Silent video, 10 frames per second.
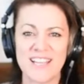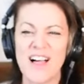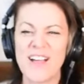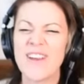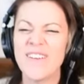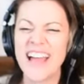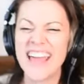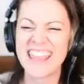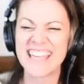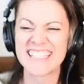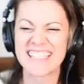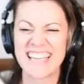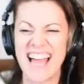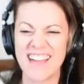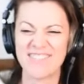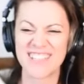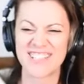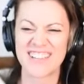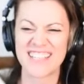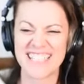along the way this time. No
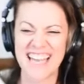technical which